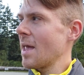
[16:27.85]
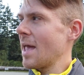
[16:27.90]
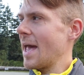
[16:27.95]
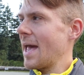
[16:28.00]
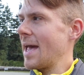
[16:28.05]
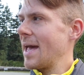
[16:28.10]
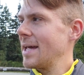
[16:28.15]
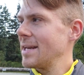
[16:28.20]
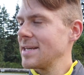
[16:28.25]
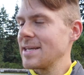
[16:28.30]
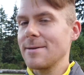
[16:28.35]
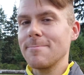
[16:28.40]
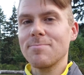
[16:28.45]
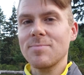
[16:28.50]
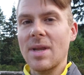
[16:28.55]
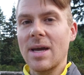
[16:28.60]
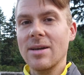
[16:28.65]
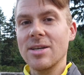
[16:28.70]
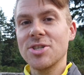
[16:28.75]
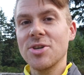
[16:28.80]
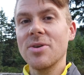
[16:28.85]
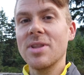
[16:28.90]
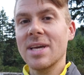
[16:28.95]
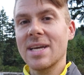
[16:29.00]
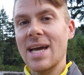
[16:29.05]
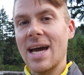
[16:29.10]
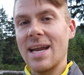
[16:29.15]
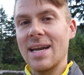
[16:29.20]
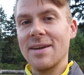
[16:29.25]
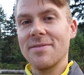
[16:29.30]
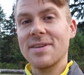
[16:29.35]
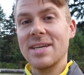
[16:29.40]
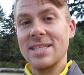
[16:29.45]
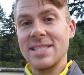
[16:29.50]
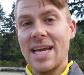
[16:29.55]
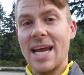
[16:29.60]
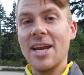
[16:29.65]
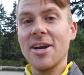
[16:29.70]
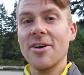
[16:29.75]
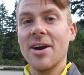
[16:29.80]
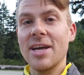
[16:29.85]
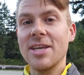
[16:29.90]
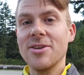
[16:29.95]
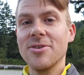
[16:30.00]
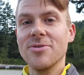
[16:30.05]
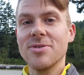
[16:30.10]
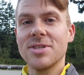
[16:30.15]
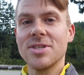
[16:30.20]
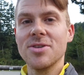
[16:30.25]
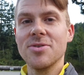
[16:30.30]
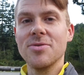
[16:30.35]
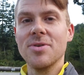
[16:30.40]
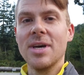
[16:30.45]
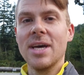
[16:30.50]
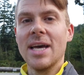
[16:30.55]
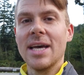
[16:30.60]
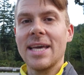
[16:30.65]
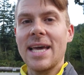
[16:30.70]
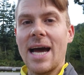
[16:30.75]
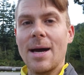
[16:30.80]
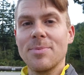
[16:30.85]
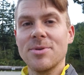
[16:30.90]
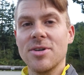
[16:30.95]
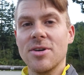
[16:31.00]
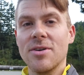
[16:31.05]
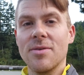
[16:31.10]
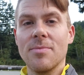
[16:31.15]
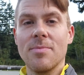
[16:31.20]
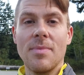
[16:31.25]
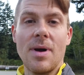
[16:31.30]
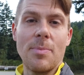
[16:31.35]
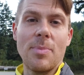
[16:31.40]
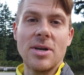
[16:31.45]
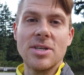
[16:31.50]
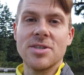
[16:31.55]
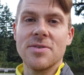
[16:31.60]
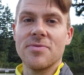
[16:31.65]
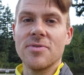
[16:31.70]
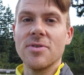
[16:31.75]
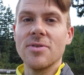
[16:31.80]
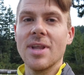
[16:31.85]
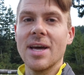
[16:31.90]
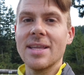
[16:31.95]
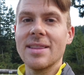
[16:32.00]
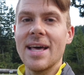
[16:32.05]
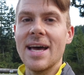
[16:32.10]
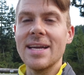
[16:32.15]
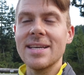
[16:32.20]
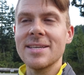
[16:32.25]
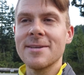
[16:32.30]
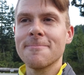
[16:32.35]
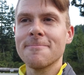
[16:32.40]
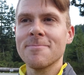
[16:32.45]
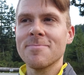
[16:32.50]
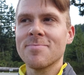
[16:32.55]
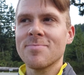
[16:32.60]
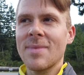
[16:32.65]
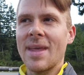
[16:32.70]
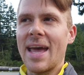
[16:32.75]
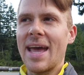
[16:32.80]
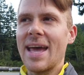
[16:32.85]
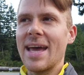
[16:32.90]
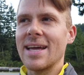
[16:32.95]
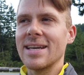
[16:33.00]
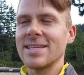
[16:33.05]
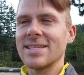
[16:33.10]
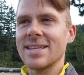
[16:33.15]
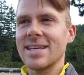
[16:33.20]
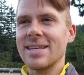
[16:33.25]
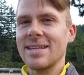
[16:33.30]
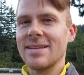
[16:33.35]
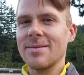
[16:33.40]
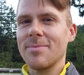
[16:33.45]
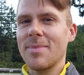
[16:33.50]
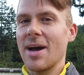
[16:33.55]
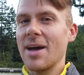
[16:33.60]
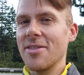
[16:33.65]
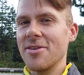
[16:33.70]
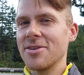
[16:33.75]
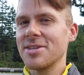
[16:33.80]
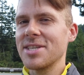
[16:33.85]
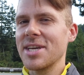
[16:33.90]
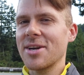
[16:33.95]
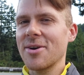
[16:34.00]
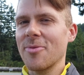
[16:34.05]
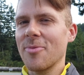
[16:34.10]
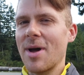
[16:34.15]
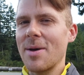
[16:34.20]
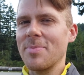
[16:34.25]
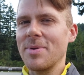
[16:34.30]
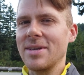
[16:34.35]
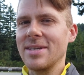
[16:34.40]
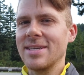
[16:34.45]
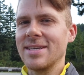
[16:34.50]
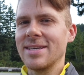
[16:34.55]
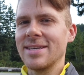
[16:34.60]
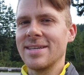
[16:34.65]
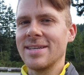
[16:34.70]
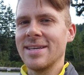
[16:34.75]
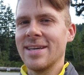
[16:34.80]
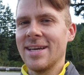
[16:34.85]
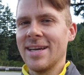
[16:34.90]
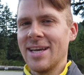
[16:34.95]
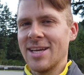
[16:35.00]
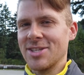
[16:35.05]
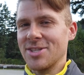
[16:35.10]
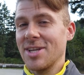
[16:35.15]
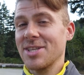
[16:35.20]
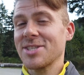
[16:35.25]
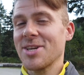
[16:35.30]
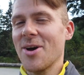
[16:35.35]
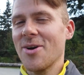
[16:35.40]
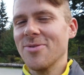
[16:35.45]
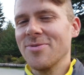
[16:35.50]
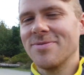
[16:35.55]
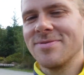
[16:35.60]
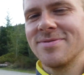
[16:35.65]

and I'm gonna show you the kind of container I use to capture a bunch of fruit like that and my other secret weapon. So let's go.